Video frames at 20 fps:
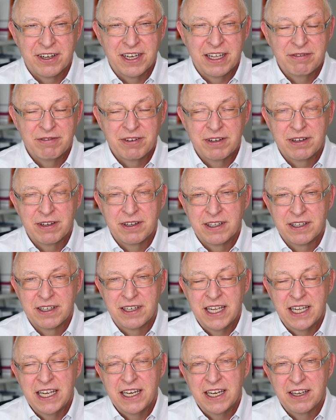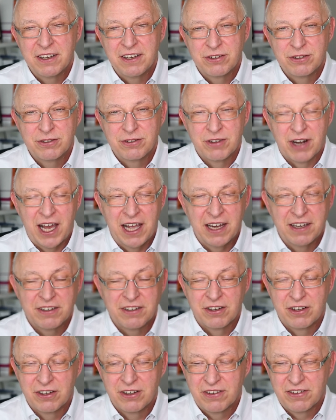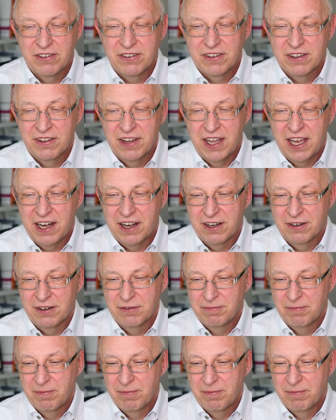even needing to write const there.